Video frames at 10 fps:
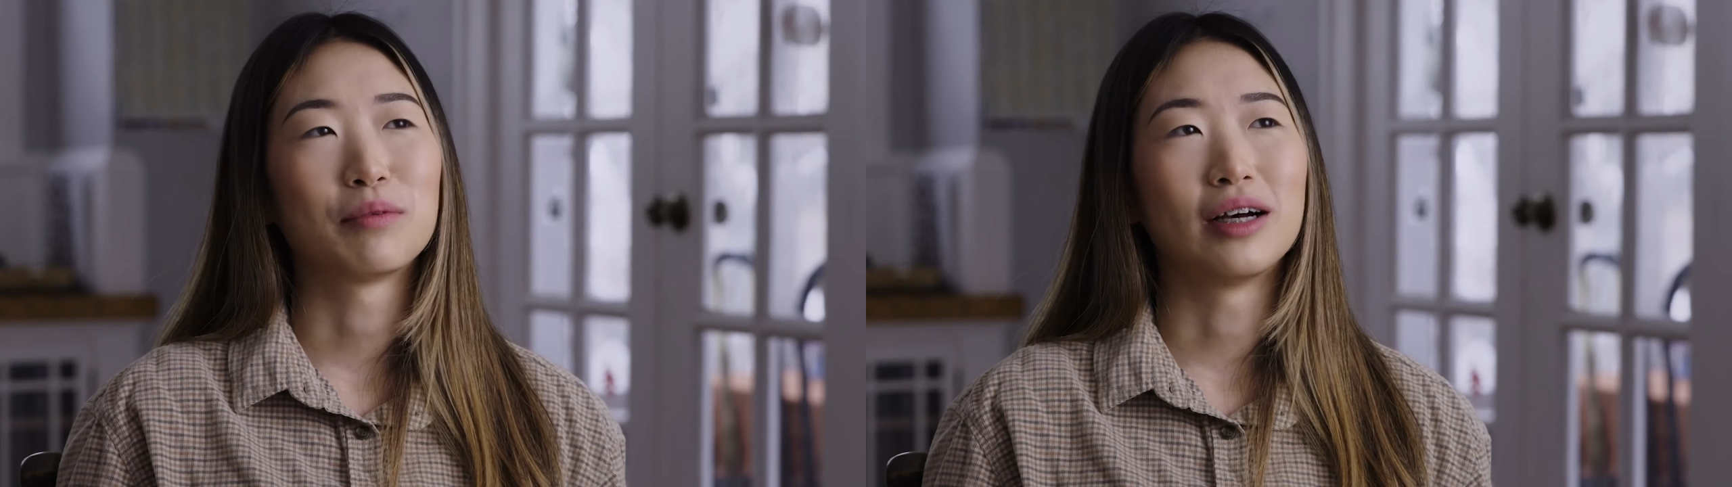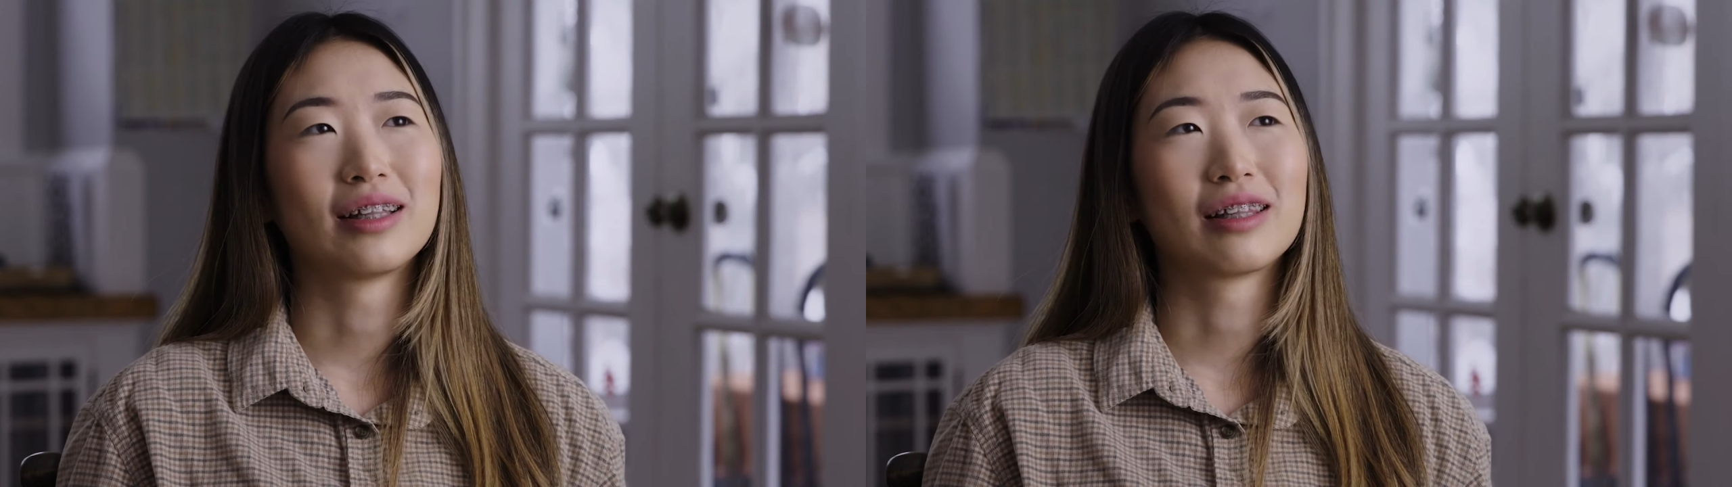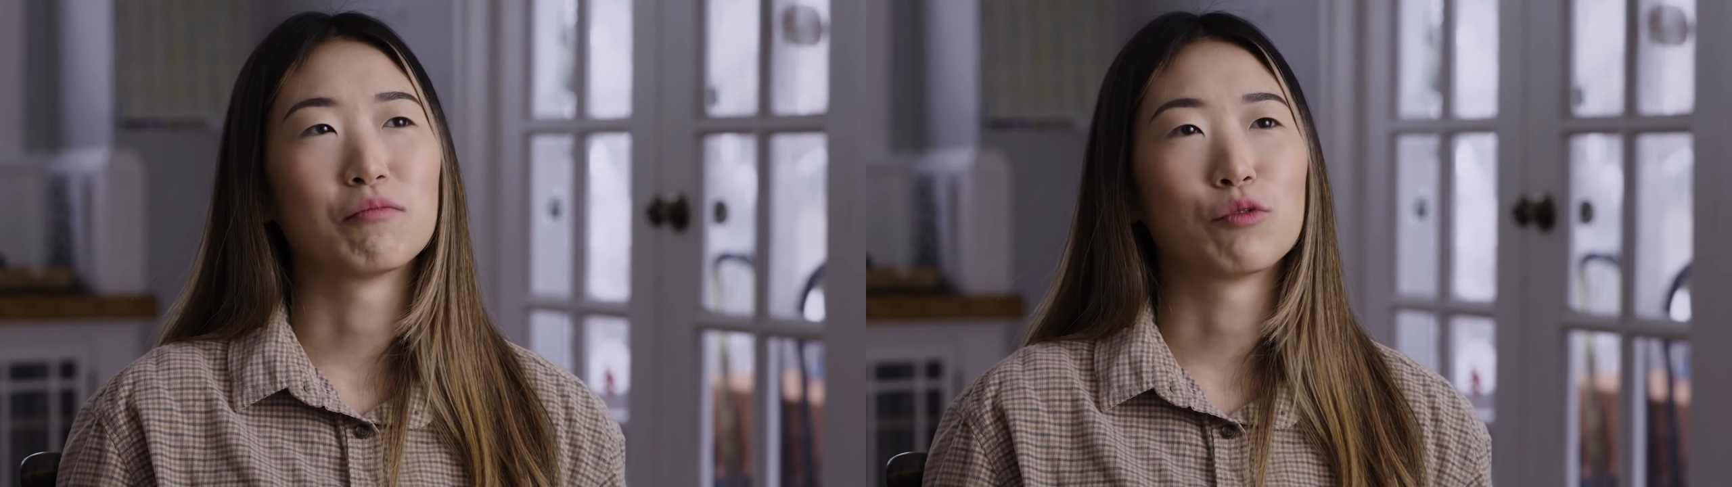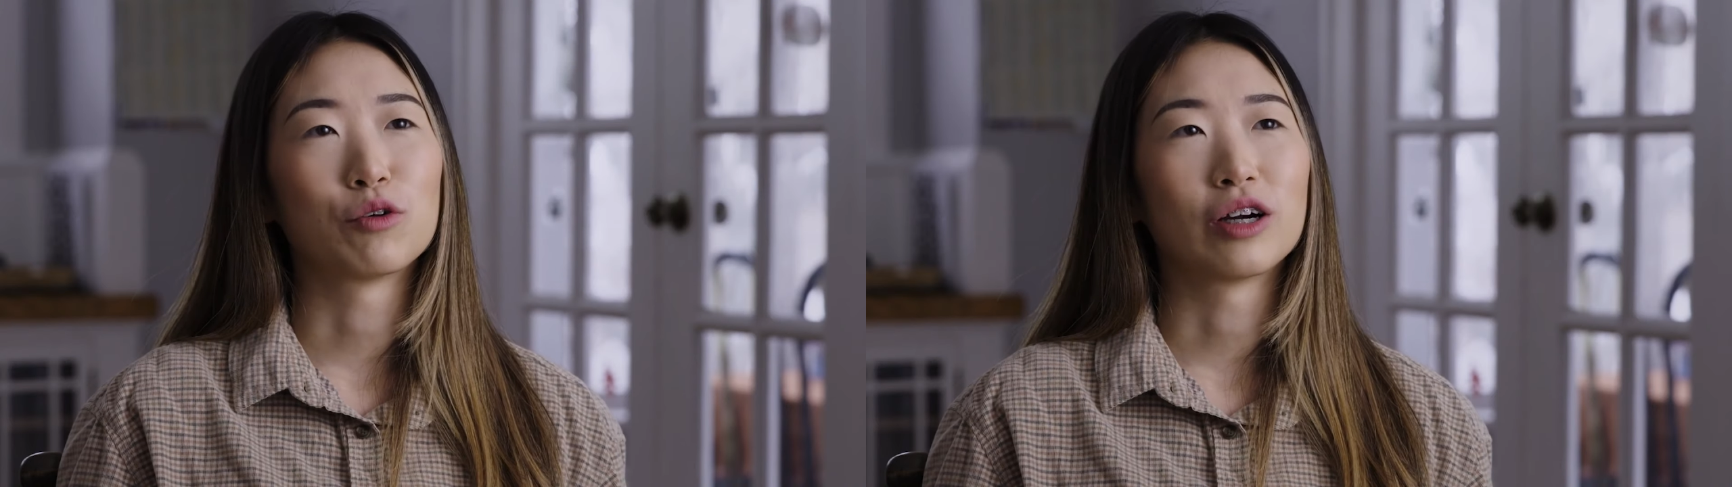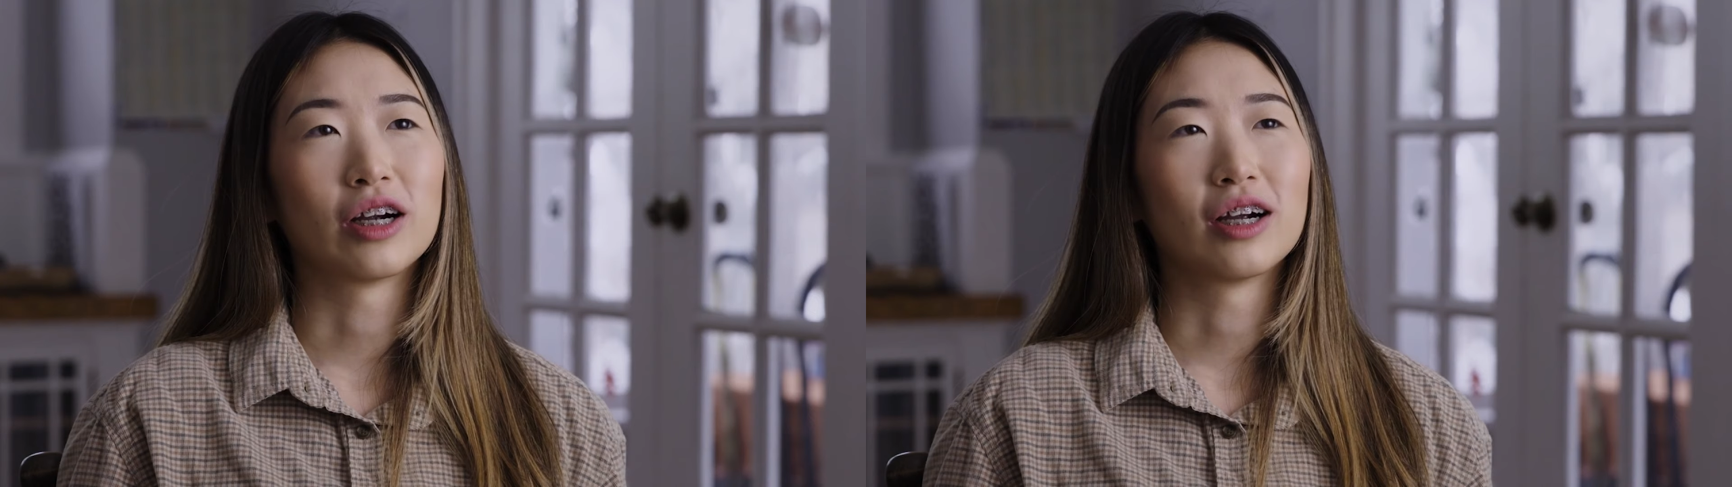but the
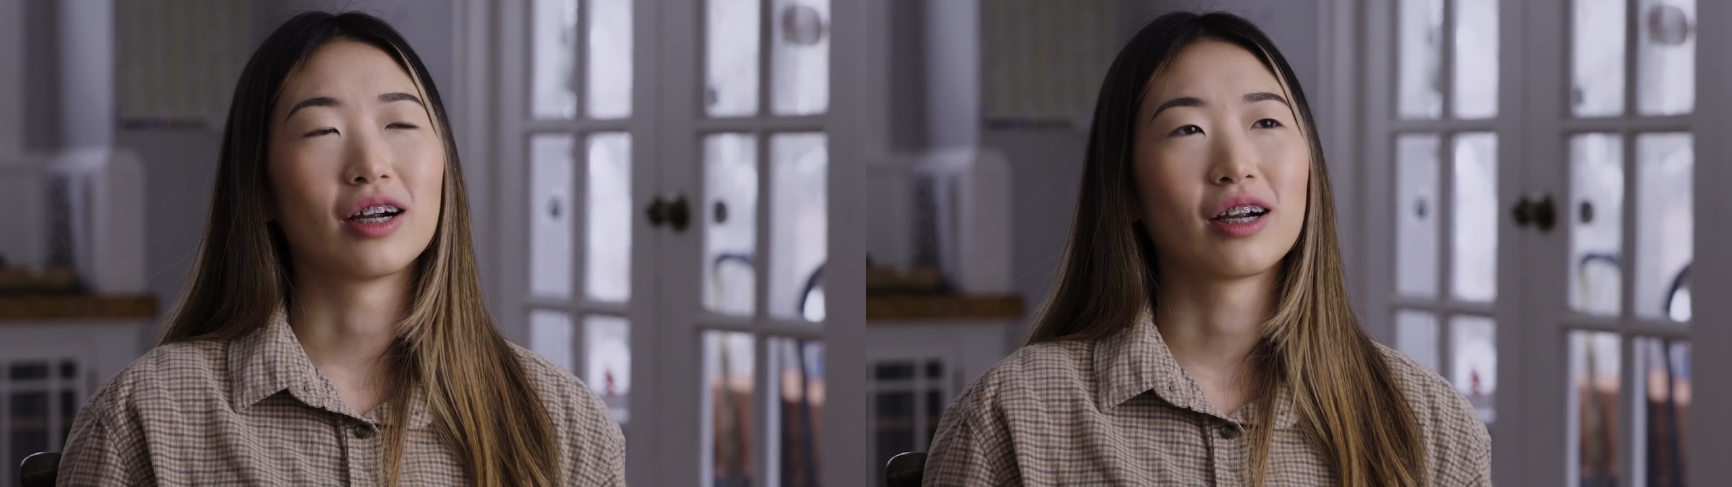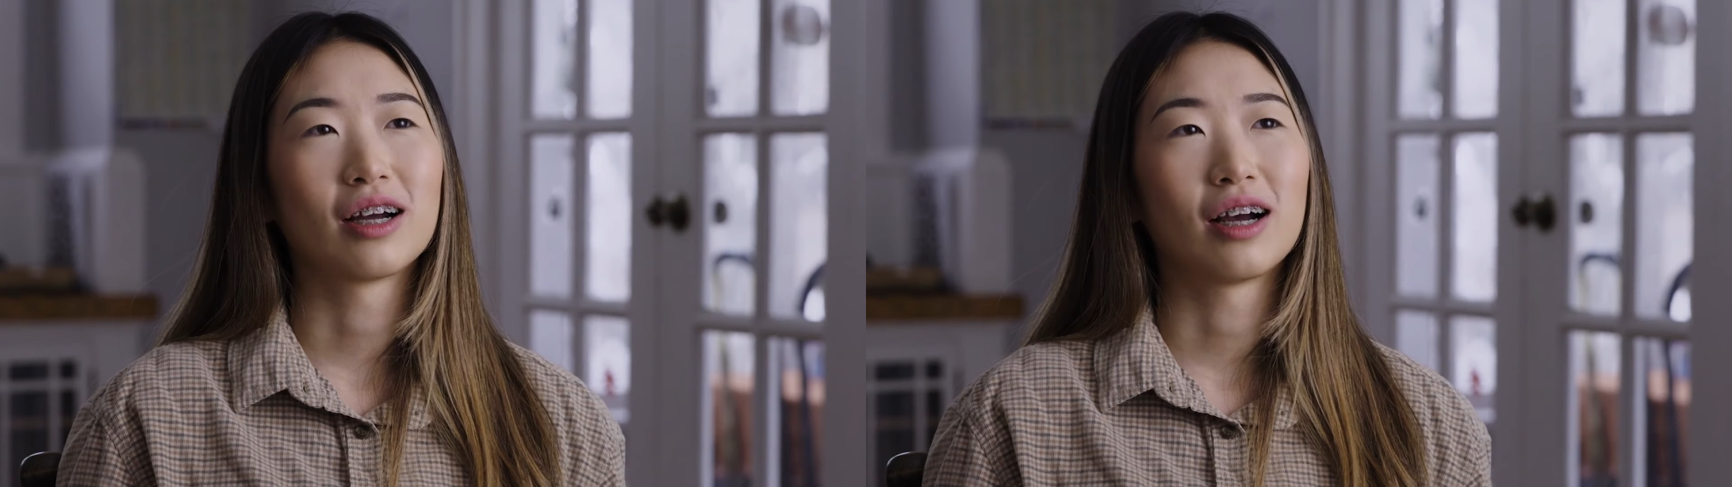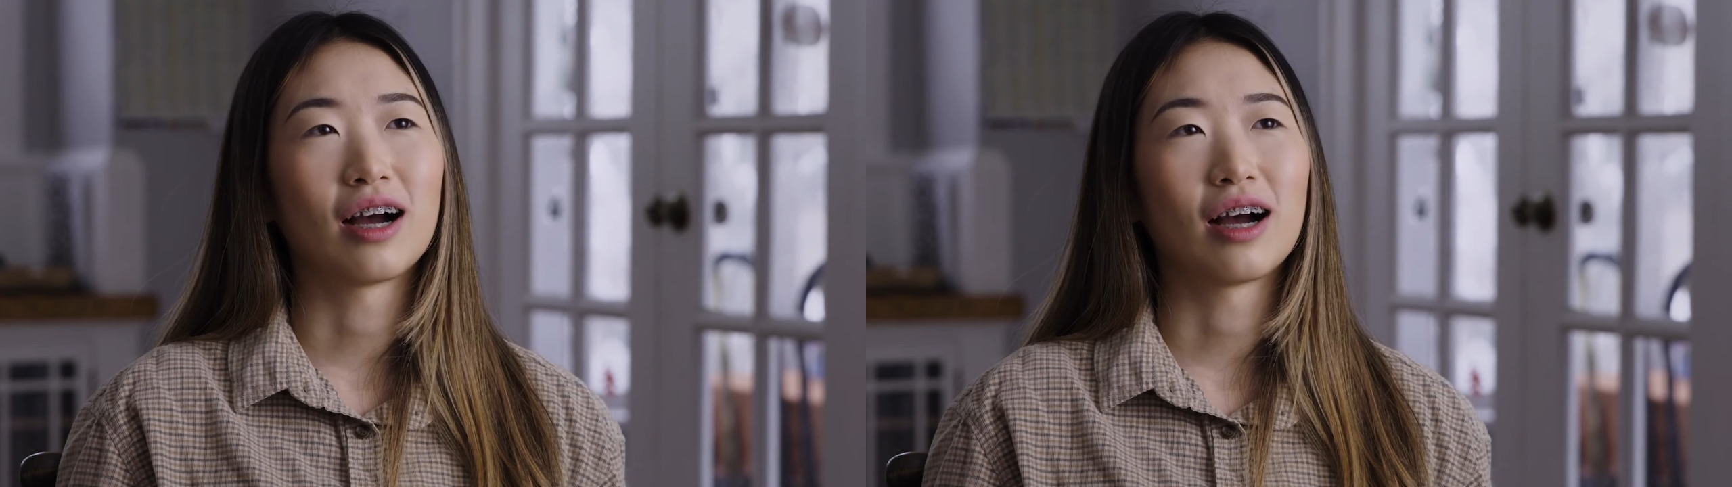more